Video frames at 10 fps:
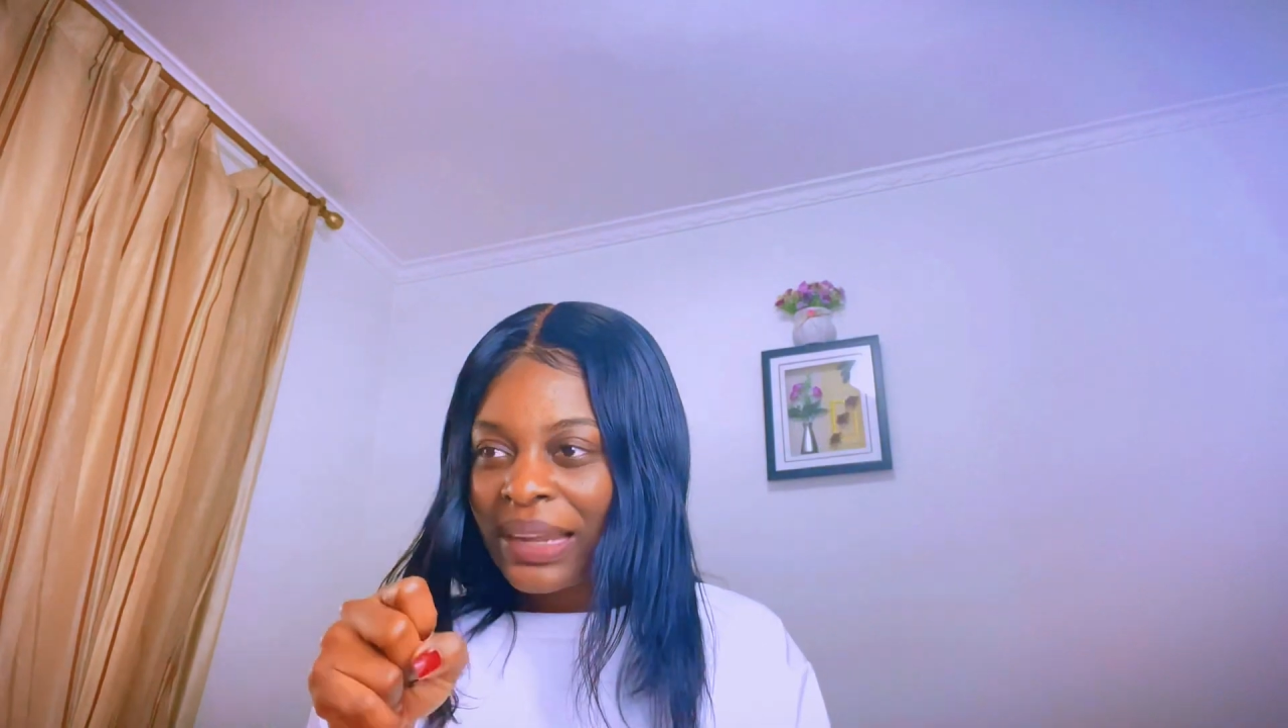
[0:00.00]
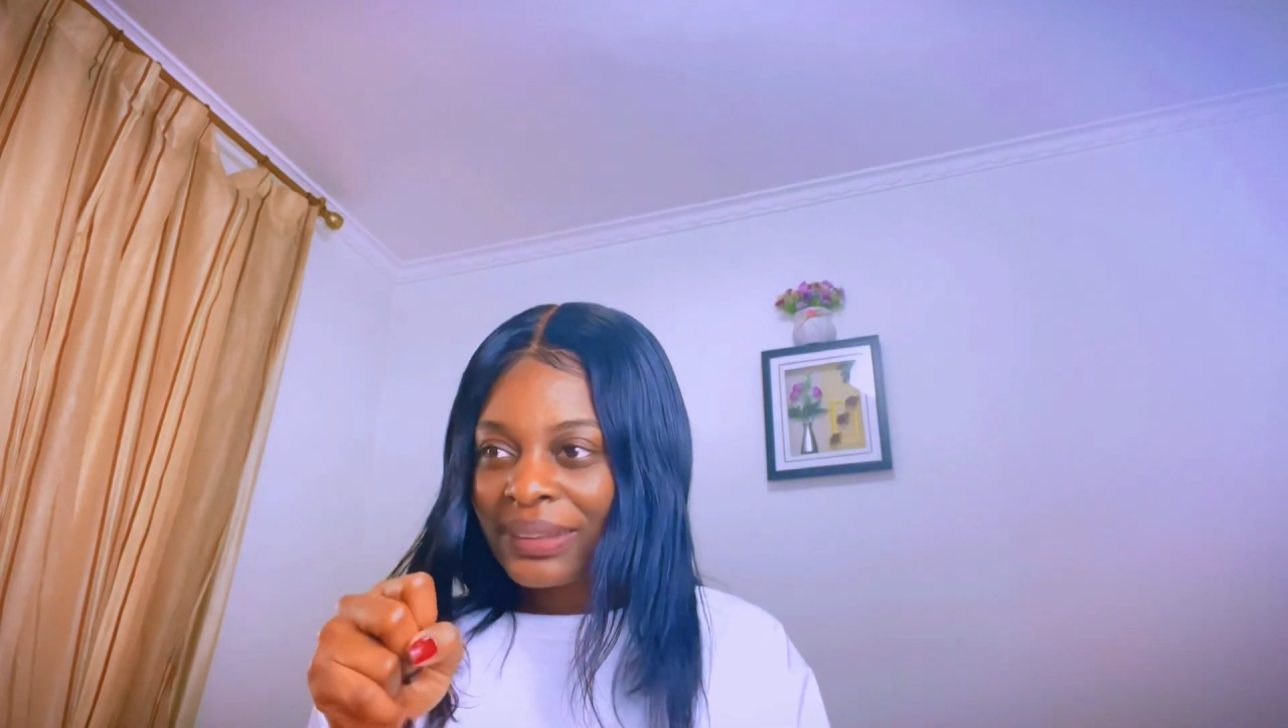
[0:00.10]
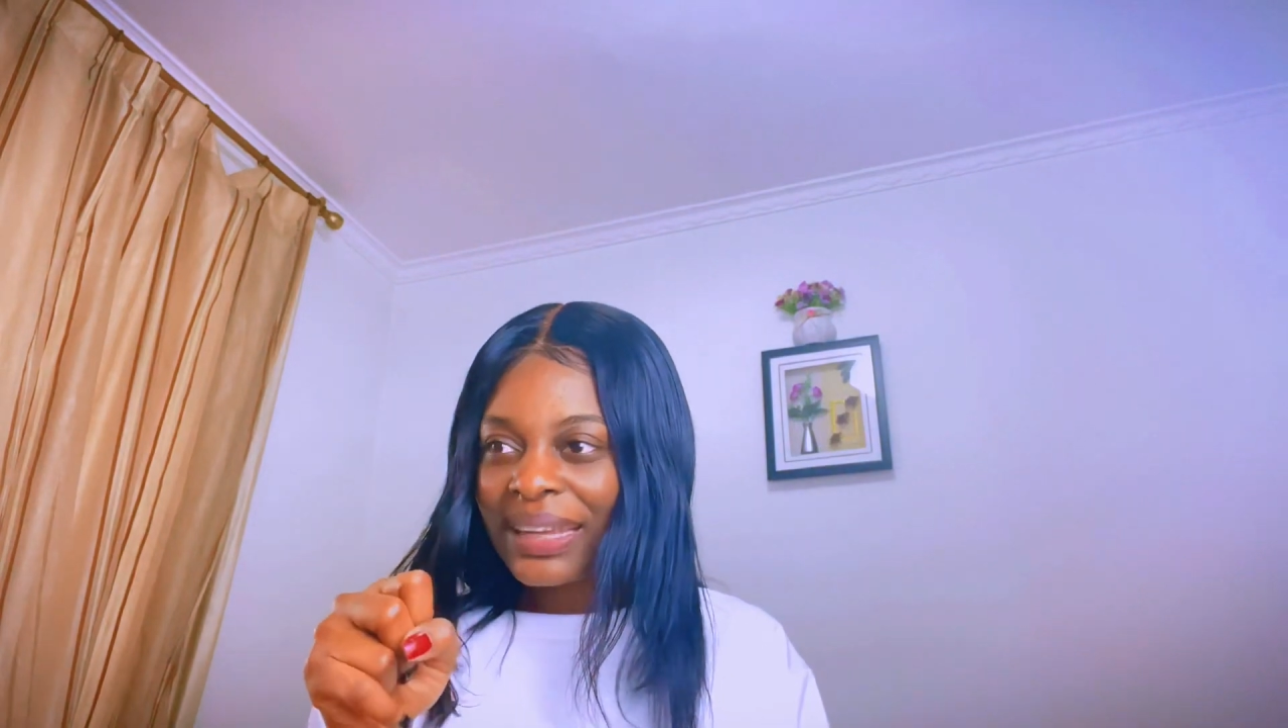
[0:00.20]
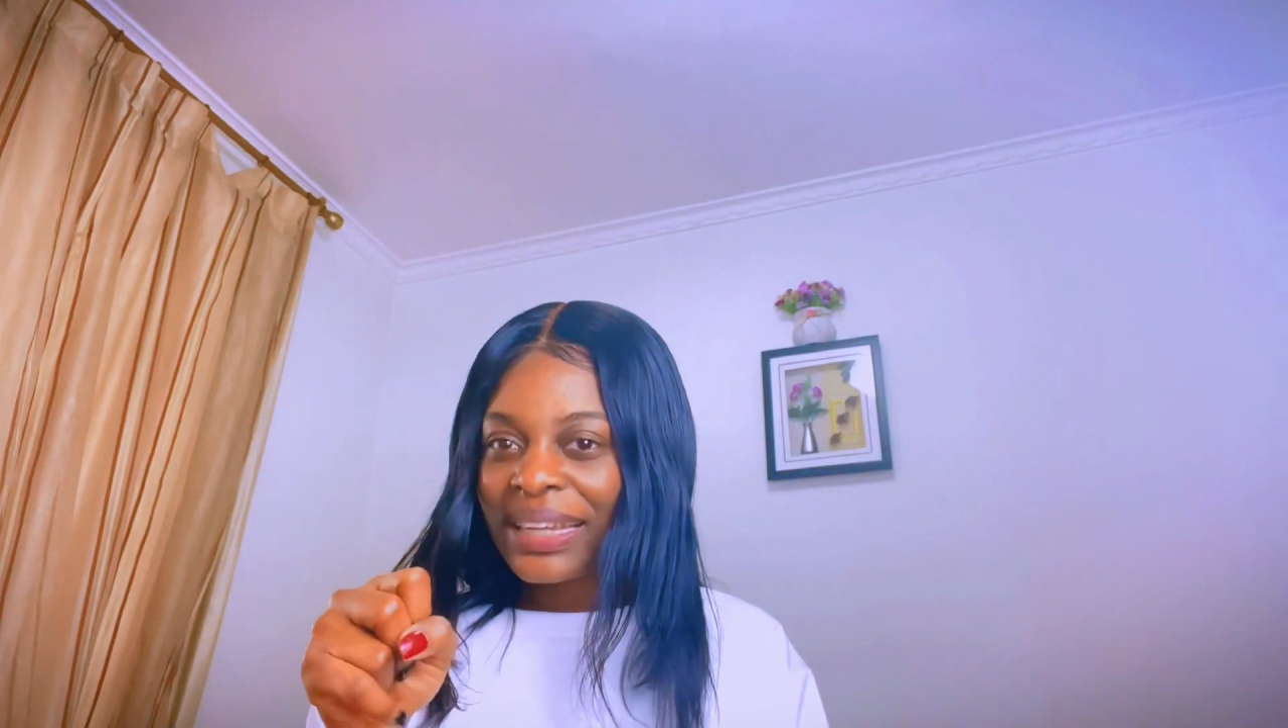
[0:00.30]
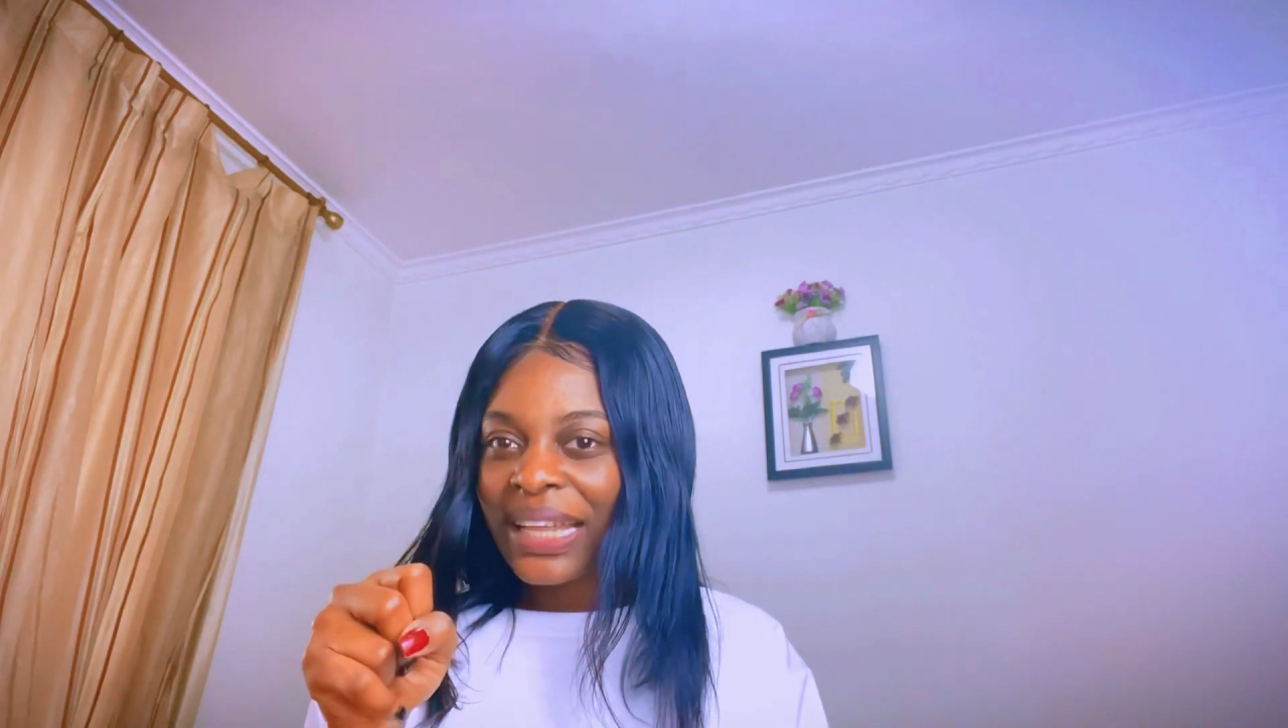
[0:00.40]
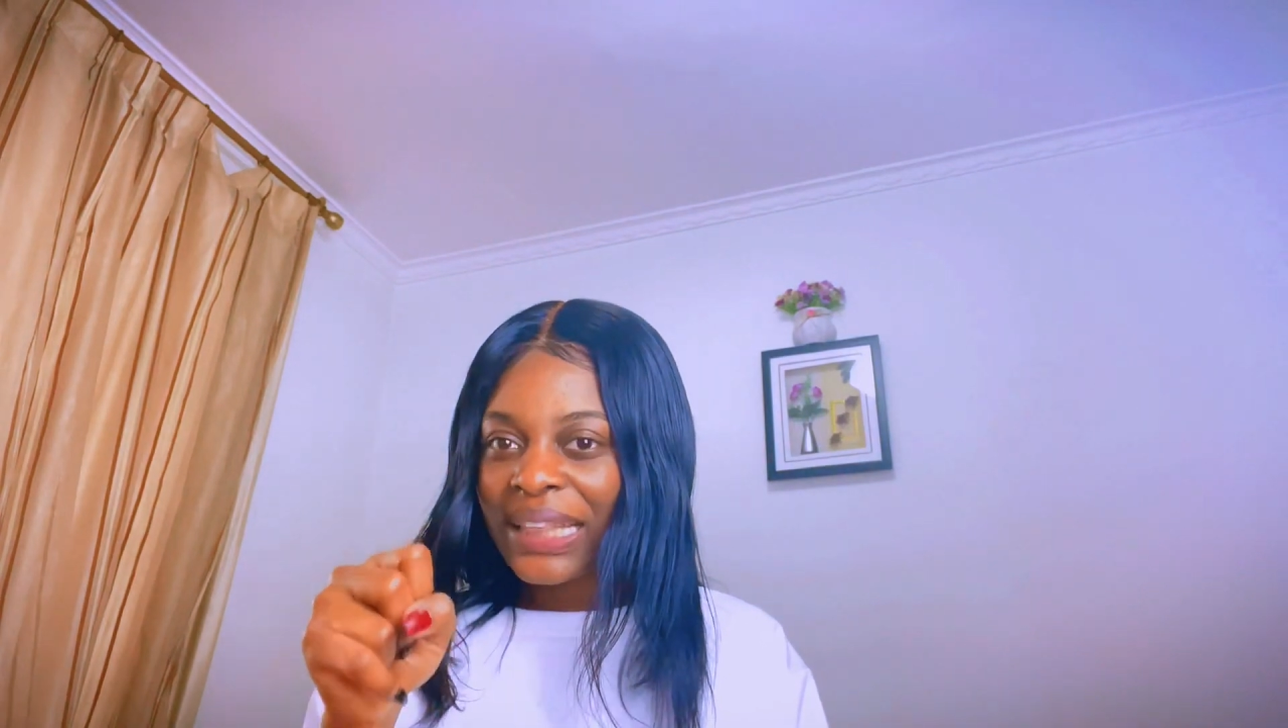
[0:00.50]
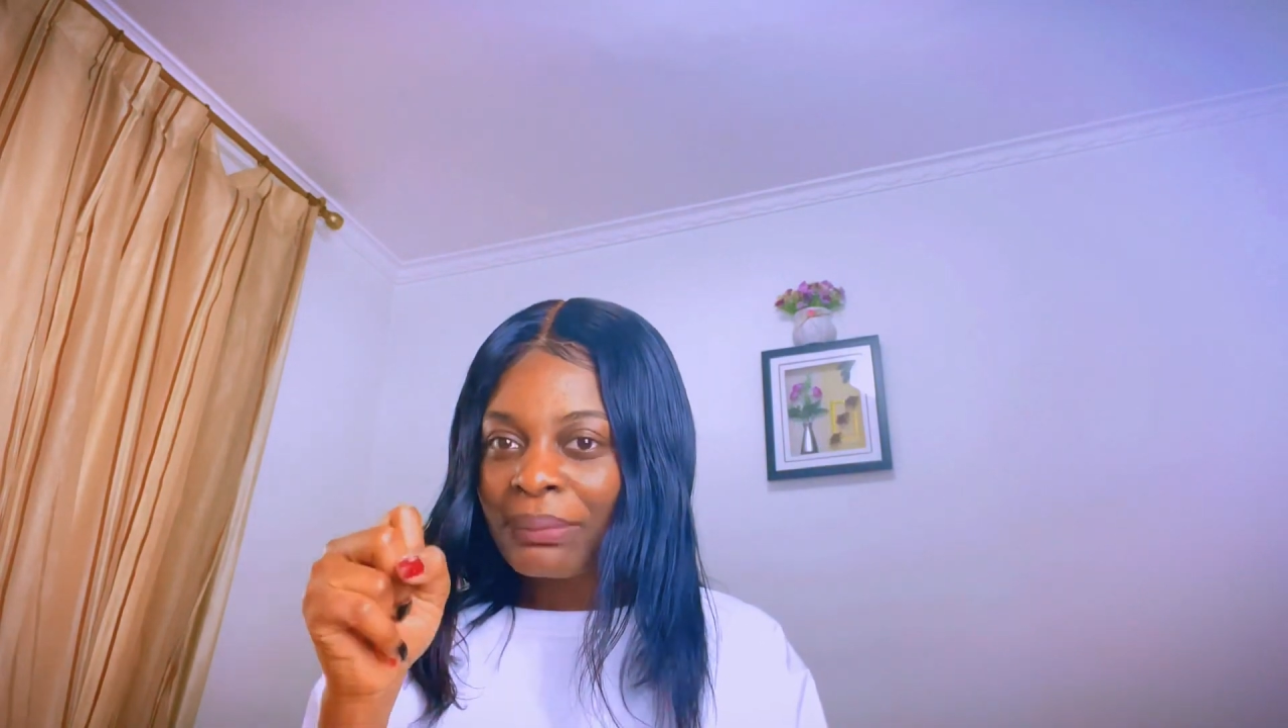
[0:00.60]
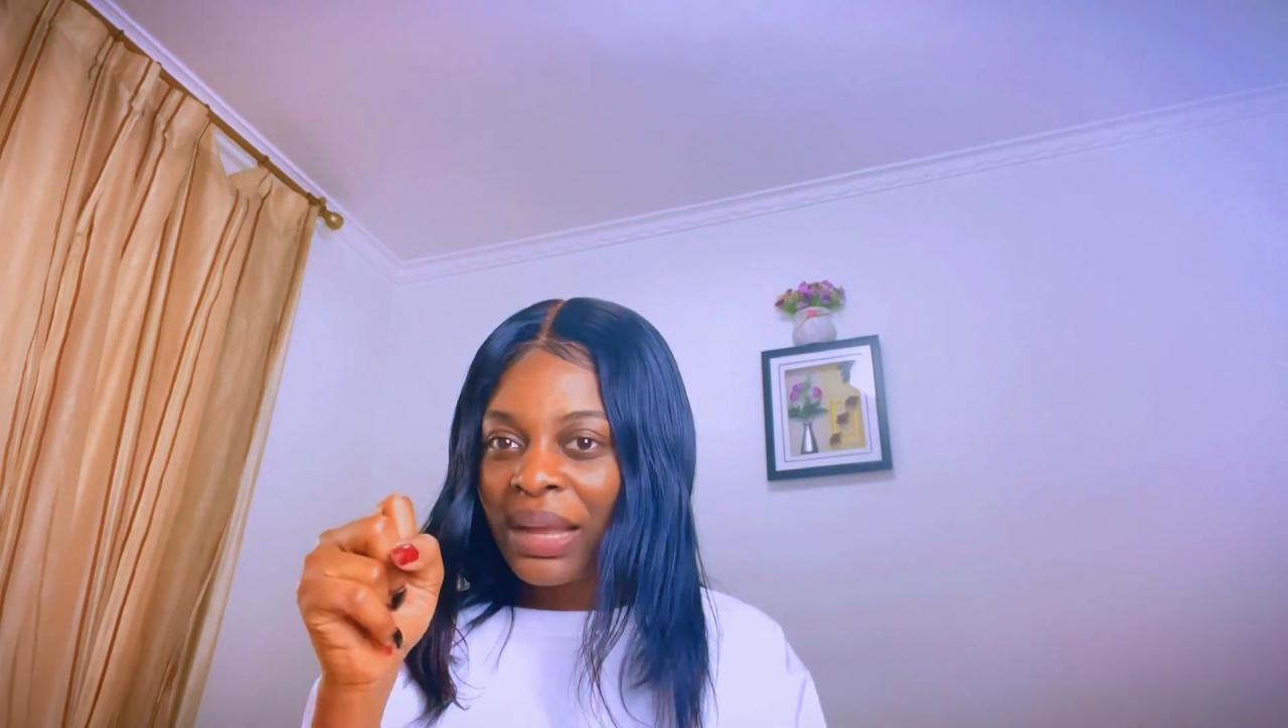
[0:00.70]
out like this